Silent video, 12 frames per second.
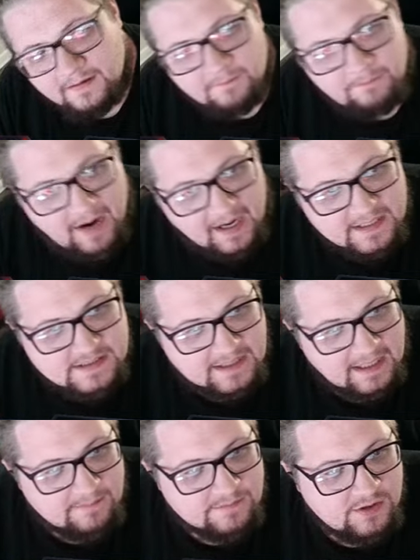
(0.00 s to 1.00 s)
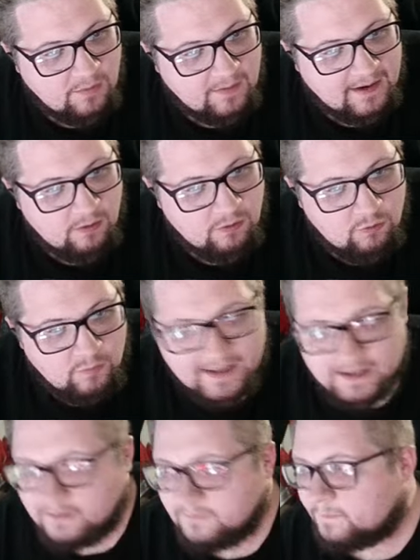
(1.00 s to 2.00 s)
Body slams going out
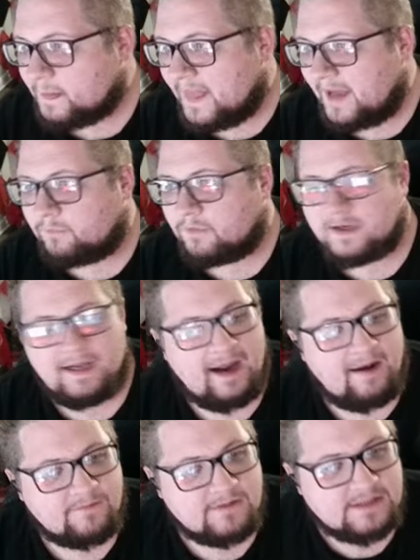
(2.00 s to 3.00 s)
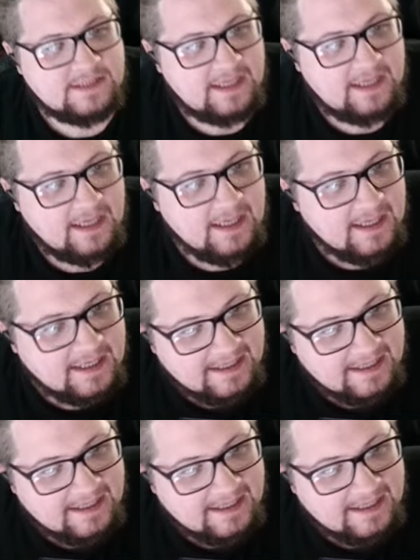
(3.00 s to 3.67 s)
quick, and we're going to have to see